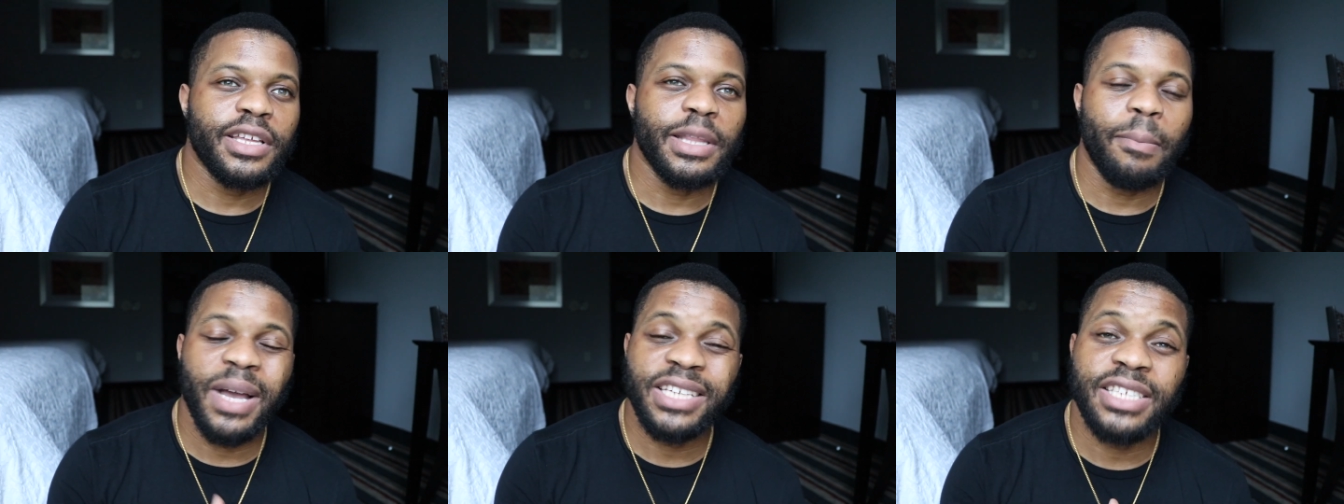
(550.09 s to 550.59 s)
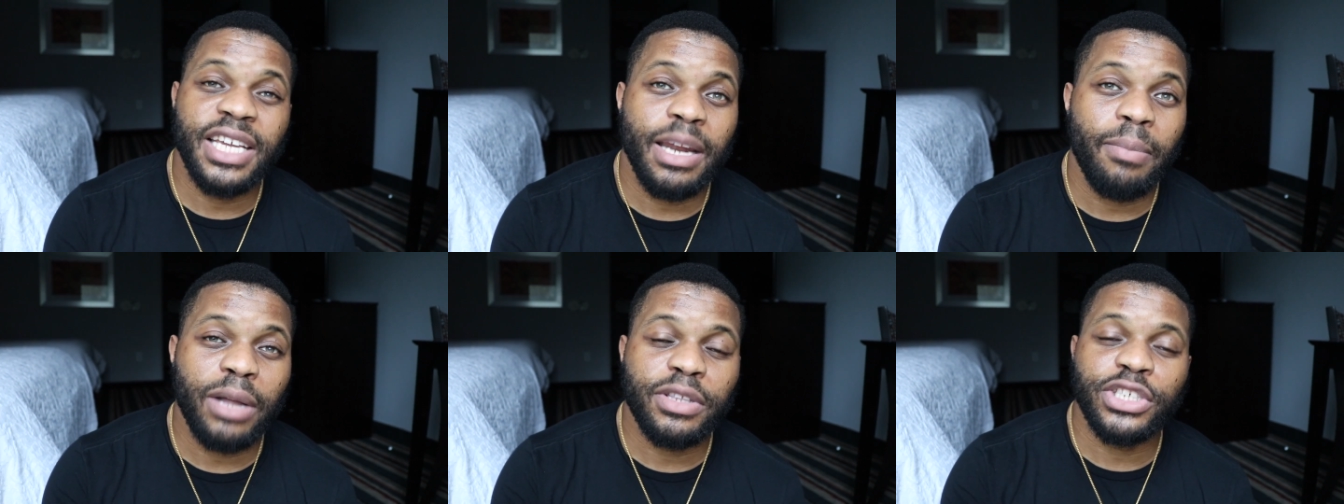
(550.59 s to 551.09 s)
The best thing
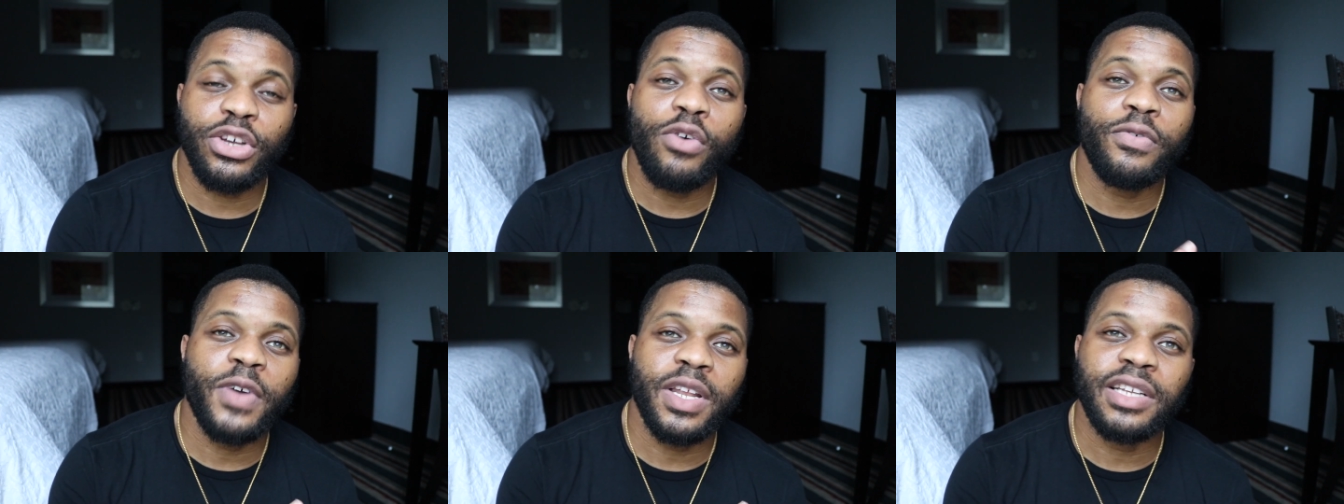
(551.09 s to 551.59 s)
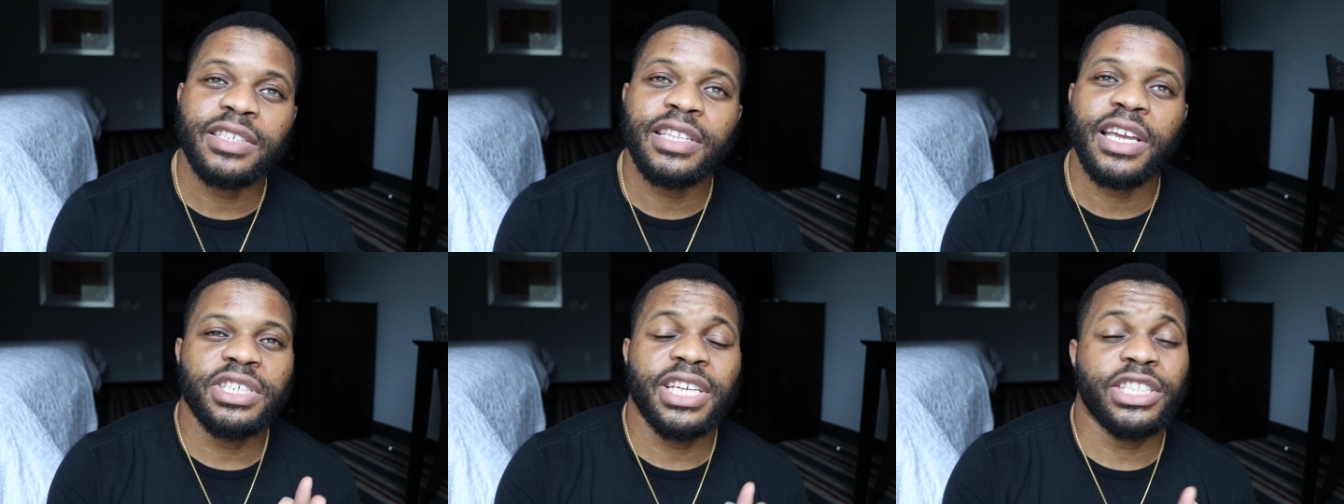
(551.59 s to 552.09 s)
about this whole fitness
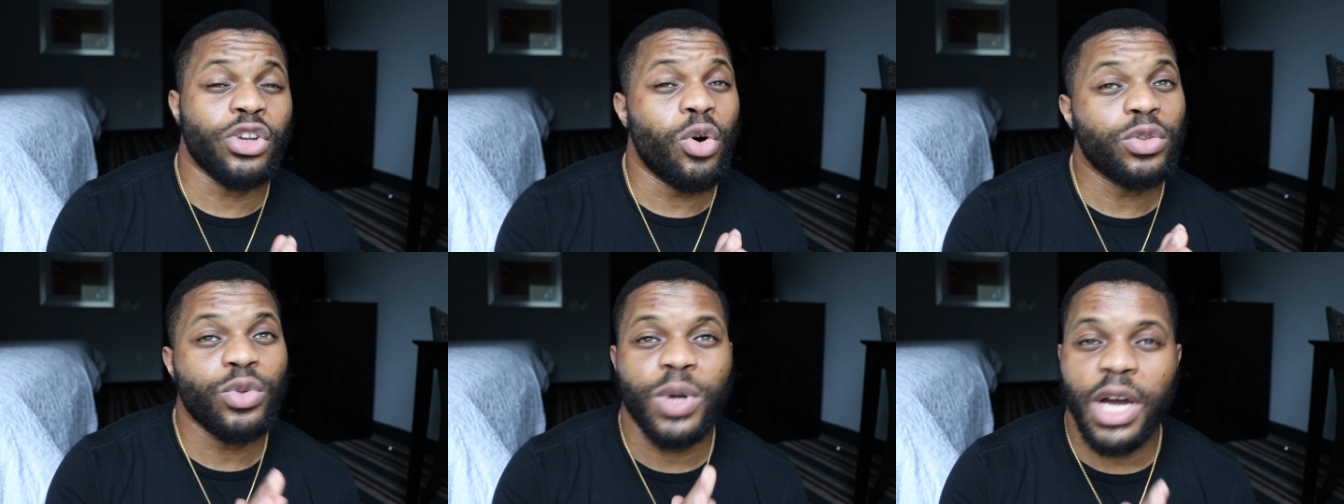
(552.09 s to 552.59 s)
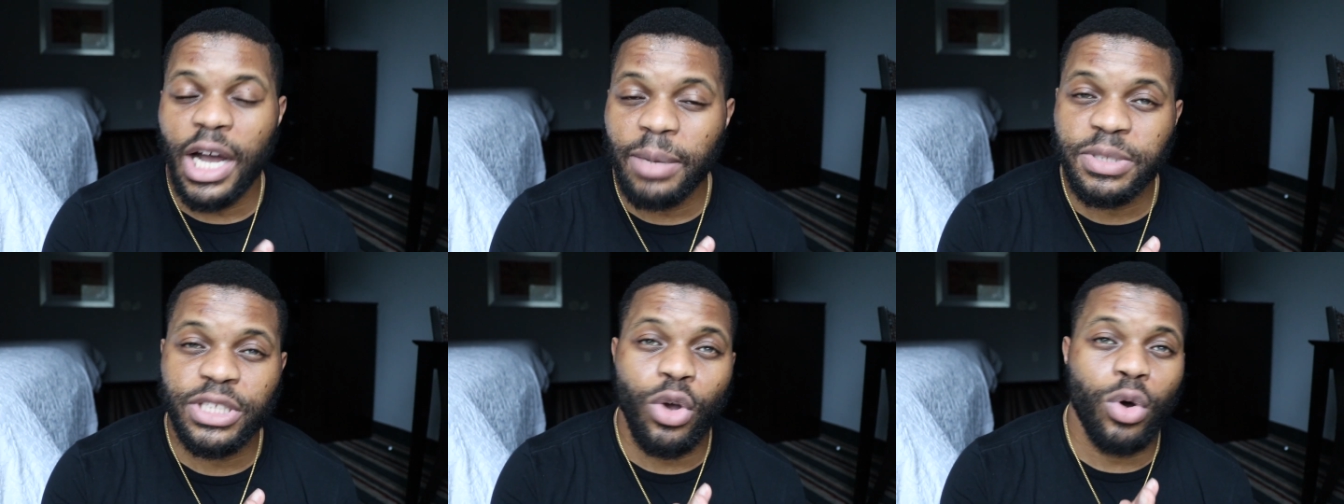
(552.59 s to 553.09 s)
thing is going through the
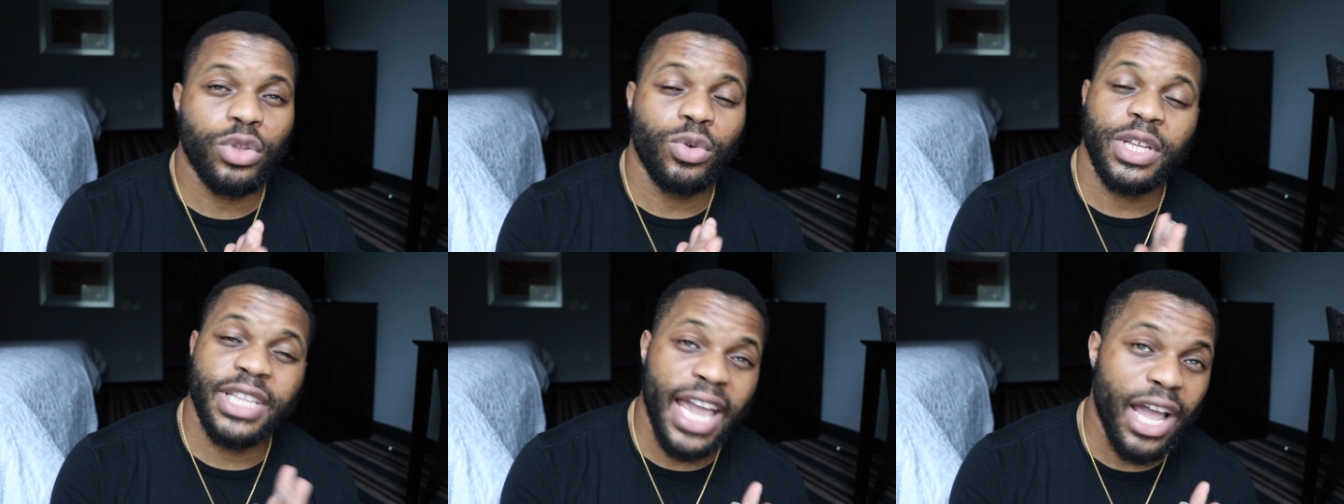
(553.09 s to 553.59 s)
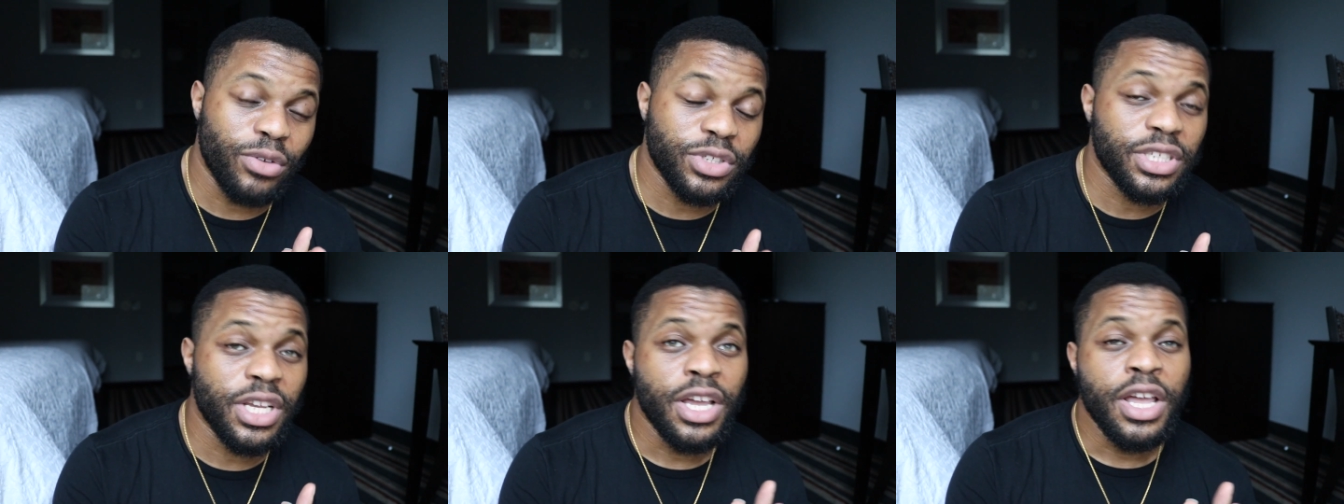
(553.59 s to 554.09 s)
ups, going through the
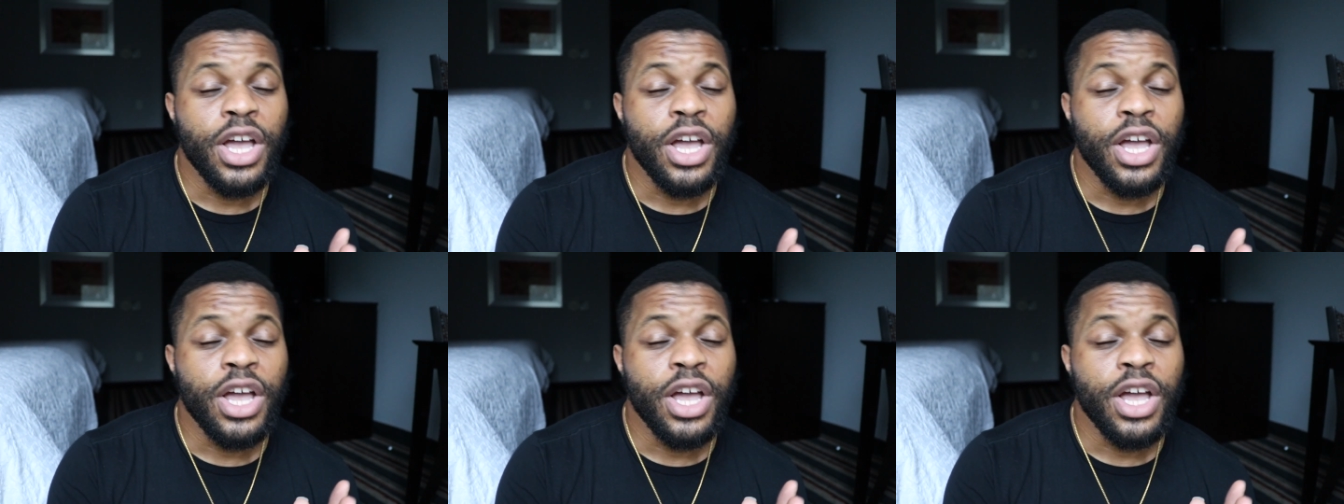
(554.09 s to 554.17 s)
downs,